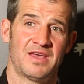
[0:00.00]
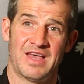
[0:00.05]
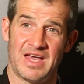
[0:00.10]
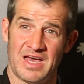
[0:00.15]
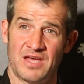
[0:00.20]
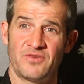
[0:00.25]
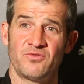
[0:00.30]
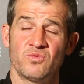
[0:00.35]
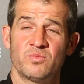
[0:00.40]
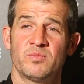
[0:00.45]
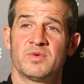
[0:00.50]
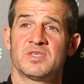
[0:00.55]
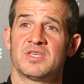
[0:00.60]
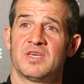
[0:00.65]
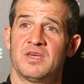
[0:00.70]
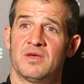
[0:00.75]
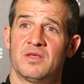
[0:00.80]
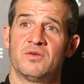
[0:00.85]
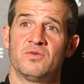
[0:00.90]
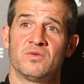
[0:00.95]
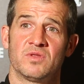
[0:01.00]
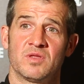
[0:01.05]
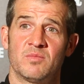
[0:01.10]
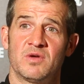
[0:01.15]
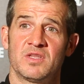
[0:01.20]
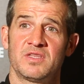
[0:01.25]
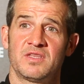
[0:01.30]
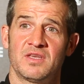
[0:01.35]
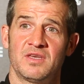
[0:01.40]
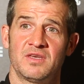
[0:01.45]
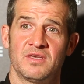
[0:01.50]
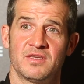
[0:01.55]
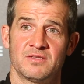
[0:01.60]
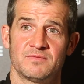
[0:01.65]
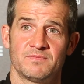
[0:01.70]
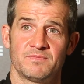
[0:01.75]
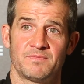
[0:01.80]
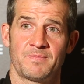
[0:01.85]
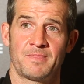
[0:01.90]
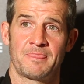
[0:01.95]
I rolled myself out on the Monday.
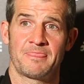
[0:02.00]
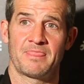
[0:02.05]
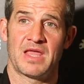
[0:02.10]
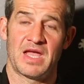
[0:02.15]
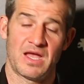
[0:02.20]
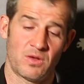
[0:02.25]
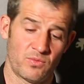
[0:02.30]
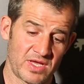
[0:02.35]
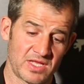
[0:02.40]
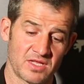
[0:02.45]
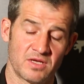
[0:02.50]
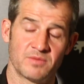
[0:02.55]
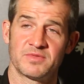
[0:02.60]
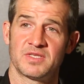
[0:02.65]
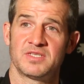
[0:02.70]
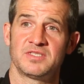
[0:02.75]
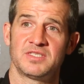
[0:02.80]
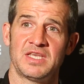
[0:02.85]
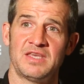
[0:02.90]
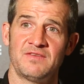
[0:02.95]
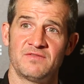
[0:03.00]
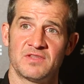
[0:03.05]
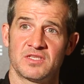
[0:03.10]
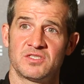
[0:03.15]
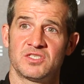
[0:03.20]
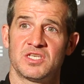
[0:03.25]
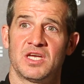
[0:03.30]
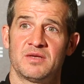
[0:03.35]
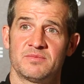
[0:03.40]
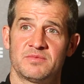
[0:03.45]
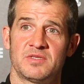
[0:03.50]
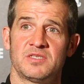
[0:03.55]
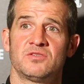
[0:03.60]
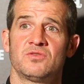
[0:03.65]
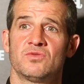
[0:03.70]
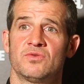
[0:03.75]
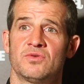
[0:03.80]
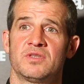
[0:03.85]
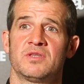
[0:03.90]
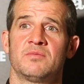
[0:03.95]
I went up to Stephen and chapped his
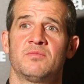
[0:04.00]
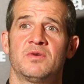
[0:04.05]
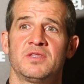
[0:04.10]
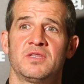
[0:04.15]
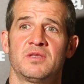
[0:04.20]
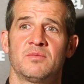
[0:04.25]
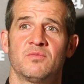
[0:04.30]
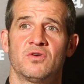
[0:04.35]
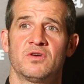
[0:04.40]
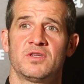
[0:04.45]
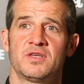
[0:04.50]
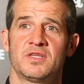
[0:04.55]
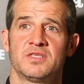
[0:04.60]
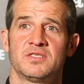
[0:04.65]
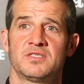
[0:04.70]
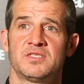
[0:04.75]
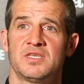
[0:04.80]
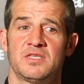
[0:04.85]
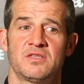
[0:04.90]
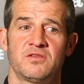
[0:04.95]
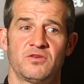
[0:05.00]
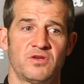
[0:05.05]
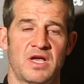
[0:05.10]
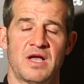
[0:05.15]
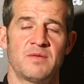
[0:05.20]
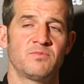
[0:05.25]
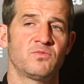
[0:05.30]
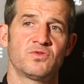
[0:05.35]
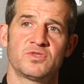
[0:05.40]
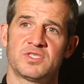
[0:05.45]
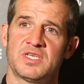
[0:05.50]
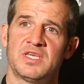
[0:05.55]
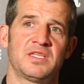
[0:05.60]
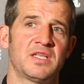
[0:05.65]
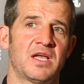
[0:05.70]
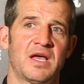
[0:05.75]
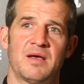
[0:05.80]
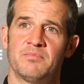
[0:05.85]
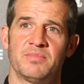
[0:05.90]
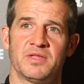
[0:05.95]
door on the Monday morning and said, look, I'm not saying
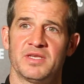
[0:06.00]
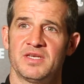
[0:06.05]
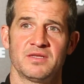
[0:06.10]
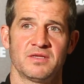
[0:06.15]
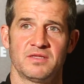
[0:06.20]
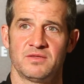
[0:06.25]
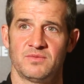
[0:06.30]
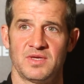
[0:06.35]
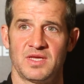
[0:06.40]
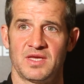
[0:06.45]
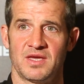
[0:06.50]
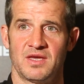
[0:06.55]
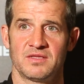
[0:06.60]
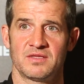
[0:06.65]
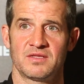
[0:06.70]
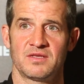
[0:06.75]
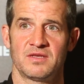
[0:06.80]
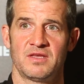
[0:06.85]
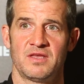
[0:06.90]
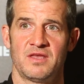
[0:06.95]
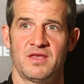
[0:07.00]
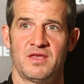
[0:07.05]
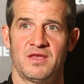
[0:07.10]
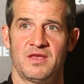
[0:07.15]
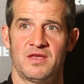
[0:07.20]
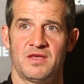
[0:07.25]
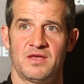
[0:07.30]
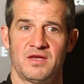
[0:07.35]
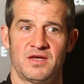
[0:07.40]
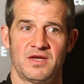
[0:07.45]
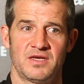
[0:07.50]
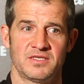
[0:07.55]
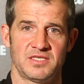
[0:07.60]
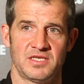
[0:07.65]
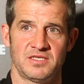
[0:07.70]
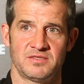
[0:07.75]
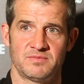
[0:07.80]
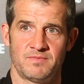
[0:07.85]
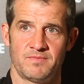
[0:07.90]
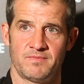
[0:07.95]
that I'm playing at the weekend. I
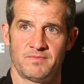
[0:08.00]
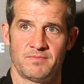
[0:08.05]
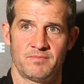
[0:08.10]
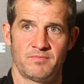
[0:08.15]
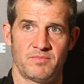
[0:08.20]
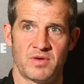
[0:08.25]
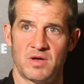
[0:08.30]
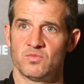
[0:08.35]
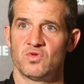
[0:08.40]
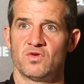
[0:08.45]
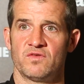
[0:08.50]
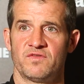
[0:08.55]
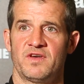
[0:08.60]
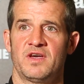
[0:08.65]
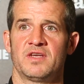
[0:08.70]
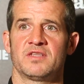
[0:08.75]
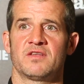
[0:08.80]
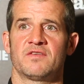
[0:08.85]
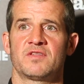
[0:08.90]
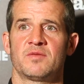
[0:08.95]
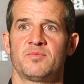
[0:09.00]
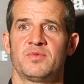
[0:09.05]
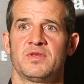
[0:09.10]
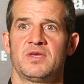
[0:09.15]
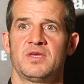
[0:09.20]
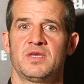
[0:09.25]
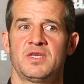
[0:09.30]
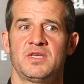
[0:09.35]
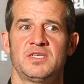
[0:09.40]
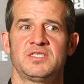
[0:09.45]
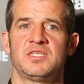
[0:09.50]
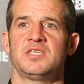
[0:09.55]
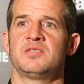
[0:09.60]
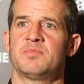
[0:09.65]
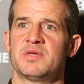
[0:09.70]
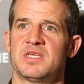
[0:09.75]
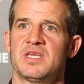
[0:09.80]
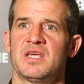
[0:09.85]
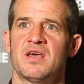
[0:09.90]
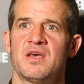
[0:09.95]
says, but I'm not fit enough to play. He says,
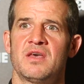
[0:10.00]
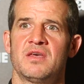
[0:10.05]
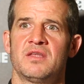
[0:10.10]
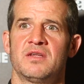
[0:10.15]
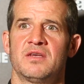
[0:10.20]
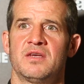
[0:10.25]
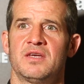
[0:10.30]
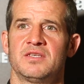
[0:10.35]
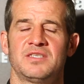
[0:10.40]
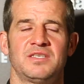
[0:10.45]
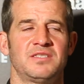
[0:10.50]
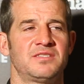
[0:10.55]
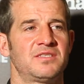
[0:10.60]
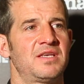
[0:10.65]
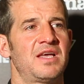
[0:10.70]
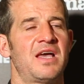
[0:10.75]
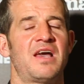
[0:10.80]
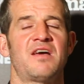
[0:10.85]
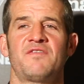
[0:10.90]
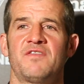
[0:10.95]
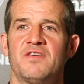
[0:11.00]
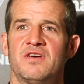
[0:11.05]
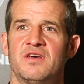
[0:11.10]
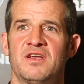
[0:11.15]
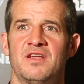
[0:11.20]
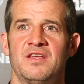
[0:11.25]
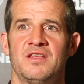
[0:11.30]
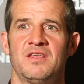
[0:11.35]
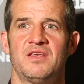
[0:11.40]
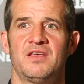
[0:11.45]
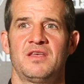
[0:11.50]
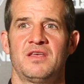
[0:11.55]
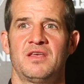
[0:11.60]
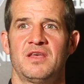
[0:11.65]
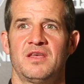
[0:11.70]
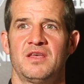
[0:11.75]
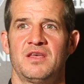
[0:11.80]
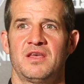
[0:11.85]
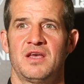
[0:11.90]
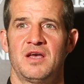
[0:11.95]
but yeah. I says, Gaffer,
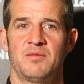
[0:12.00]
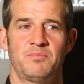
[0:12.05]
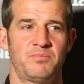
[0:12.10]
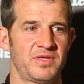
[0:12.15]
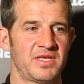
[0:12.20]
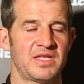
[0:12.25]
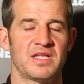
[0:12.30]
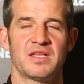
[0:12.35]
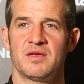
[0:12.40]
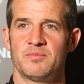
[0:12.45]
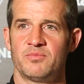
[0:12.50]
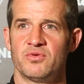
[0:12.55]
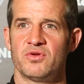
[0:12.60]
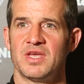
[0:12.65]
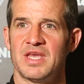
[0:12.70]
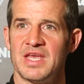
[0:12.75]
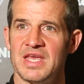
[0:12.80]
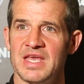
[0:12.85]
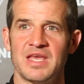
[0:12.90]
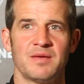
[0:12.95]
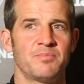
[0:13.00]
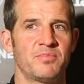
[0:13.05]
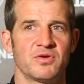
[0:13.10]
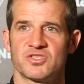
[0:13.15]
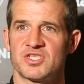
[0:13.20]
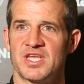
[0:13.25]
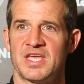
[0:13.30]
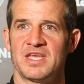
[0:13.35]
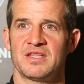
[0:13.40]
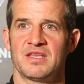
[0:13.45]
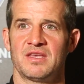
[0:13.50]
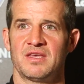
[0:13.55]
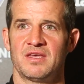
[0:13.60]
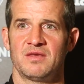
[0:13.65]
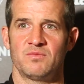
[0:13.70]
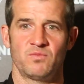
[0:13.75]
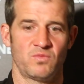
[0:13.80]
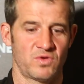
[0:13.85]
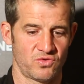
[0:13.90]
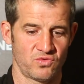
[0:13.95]
I'm playing at about 80%
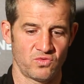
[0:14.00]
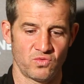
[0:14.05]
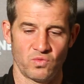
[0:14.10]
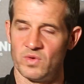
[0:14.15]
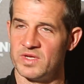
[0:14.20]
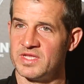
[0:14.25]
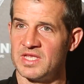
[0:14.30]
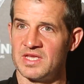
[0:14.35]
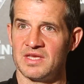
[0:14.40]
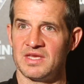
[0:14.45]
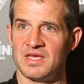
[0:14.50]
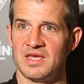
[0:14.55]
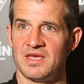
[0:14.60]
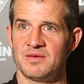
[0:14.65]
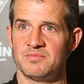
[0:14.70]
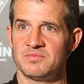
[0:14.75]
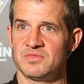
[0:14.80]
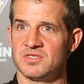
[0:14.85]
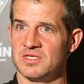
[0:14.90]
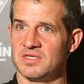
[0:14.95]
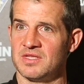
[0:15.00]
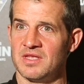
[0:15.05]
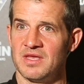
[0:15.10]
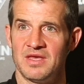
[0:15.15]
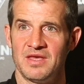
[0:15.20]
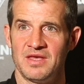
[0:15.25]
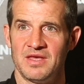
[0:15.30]
and we're not winning games, and